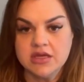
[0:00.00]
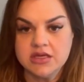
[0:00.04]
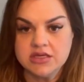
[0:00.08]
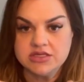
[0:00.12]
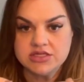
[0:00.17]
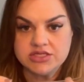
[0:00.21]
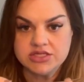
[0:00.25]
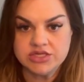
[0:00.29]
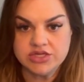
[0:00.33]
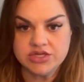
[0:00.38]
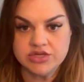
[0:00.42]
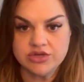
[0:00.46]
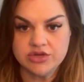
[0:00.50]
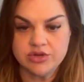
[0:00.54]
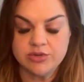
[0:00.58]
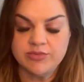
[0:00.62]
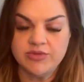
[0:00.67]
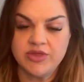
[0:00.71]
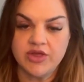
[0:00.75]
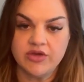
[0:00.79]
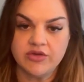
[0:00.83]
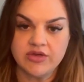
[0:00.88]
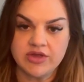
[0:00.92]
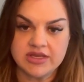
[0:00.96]

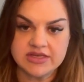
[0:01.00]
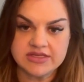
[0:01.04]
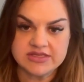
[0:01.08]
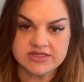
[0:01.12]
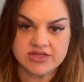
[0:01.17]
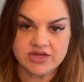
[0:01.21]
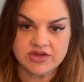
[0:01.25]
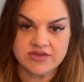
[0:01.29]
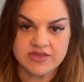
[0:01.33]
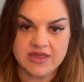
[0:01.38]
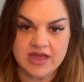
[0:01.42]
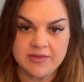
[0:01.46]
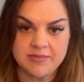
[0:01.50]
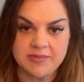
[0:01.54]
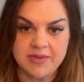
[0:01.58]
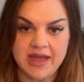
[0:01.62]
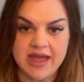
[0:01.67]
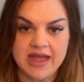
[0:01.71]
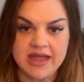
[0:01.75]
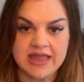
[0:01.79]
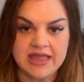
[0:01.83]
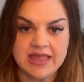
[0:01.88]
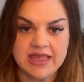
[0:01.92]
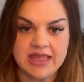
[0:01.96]
tube, they'll insert that
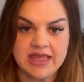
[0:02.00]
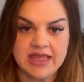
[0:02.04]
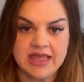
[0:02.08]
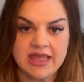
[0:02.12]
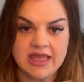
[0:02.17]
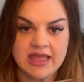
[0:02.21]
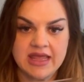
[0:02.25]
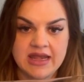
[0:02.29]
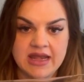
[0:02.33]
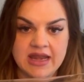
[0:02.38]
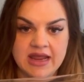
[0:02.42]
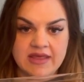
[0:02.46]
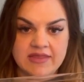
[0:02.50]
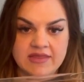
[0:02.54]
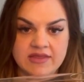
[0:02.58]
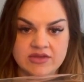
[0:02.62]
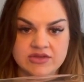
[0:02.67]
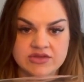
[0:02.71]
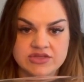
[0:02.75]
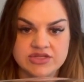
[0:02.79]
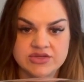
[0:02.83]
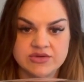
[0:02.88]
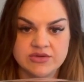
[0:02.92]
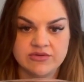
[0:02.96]
back in, and
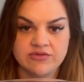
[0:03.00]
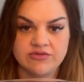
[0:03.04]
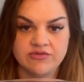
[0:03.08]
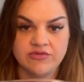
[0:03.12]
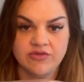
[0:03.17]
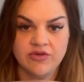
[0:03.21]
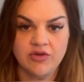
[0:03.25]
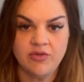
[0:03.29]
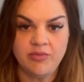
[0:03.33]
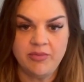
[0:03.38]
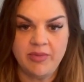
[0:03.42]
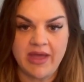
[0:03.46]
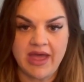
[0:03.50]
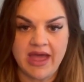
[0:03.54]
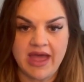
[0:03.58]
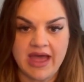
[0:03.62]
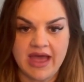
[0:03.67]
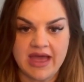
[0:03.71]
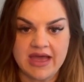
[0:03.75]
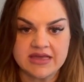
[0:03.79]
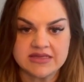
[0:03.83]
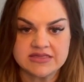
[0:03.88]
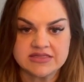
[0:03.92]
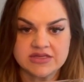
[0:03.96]
they'll do a full
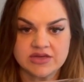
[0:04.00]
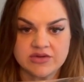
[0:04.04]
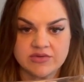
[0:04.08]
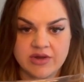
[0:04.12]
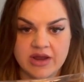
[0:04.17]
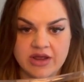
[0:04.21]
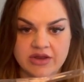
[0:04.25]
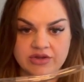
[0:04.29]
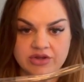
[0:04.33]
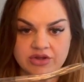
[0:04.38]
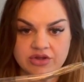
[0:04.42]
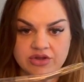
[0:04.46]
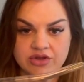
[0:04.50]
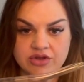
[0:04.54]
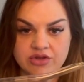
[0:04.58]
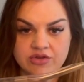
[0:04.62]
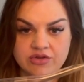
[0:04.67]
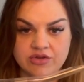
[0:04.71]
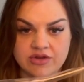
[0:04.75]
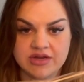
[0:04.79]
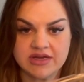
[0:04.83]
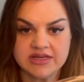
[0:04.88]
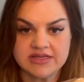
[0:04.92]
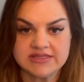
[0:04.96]
pass around her
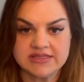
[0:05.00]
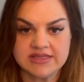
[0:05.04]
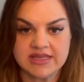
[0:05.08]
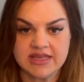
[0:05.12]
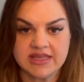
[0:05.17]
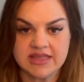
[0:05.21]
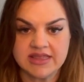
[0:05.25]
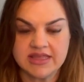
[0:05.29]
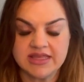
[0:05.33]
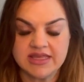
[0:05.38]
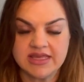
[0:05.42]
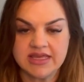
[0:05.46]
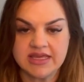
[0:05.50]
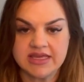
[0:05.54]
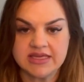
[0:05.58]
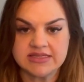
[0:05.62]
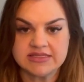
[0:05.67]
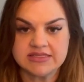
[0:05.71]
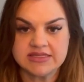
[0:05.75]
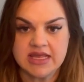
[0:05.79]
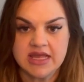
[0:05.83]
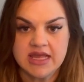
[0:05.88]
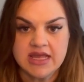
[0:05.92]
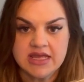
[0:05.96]
uterus like
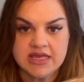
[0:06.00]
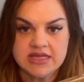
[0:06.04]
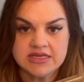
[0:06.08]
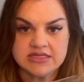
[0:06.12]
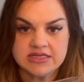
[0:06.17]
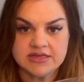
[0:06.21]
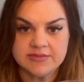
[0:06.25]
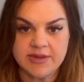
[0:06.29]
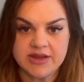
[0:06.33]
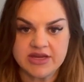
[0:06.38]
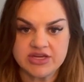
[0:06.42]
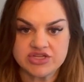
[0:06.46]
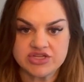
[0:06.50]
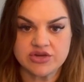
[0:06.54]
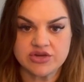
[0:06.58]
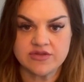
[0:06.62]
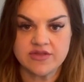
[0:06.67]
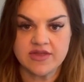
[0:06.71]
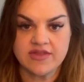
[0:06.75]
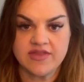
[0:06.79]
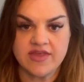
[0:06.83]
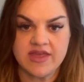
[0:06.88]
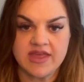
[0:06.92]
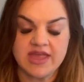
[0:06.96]
this to make
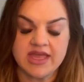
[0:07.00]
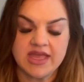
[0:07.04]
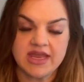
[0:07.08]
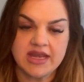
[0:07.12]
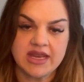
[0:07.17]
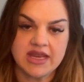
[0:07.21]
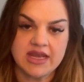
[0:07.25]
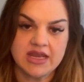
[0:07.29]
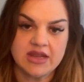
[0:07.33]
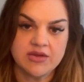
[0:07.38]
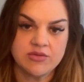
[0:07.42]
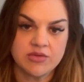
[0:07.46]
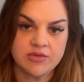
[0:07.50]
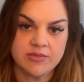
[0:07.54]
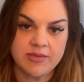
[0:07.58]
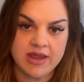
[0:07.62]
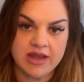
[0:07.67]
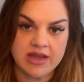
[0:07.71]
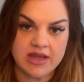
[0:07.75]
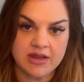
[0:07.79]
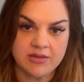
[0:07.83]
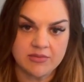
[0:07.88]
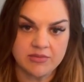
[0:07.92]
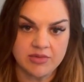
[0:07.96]
that they get any
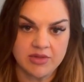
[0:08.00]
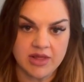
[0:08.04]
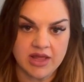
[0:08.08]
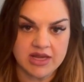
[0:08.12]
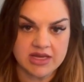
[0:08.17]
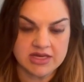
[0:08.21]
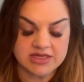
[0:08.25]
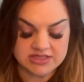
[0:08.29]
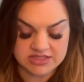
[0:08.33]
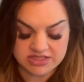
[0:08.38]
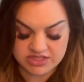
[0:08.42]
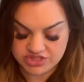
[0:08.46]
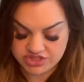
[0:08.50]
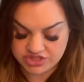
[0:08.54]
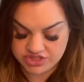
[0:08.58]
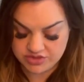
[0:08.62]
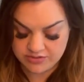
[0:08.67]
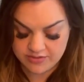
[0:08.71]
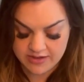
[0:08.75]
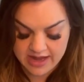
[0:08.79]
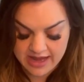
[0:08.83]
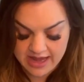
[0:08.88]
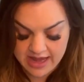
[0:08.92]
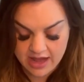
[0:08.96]
remaining blood and
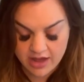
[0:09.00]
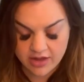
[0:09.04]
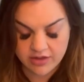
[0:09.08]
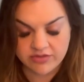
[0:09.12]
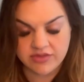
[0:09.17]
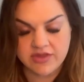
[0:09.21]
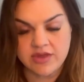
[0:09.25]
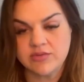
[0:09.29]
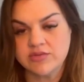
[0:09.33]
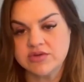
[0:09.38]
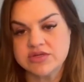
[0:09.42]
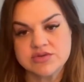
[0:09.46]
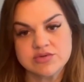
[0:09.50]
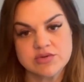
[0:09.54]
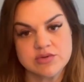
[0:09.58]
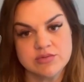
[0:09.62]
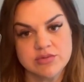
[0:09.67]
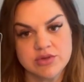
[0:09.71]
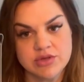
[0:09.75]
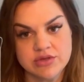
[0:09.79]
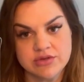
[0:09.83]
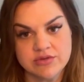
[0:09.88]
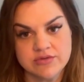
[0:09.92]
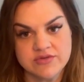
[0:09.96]
tissue out that was
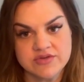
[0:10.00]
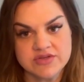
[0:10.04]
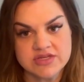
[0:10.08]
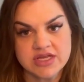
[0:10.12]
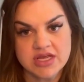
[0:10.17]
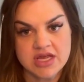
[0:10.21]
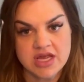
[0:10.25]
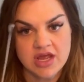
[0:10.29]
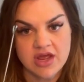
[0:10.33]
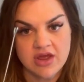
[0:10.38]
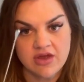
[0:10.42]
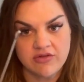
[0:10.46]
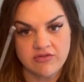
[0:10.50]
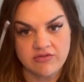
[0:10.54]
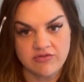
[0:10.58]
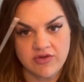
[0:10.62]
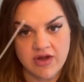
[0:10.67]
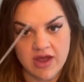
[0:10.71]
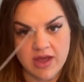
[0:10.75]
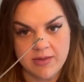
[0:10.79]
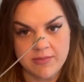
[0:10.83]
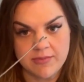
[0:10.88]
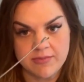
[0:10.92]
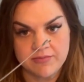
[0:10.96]
removed
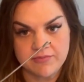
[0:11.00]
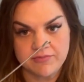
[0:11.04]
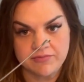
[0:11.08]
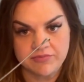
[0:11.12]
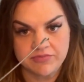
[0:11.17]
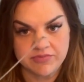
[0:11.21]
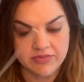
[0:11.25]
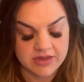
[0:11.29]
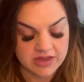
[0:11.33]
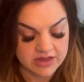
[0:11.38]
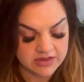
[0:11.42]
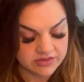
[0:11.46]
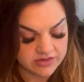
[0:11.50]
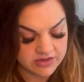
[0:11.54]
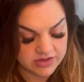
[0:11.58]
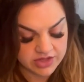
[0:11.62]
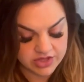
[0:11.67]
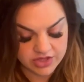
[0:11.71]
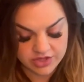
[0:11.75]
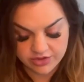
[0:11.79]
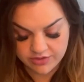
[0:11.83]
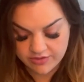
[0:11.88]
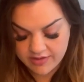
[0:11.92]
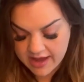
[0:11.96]
from the
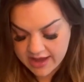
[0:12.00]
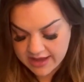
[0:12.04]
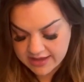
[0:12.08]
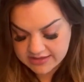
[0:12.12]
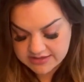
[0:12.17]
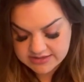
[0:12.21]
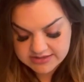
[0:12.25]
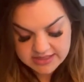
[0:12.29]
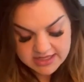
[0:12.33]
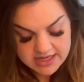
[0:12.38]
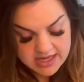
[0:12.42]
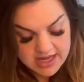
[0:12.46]
curette.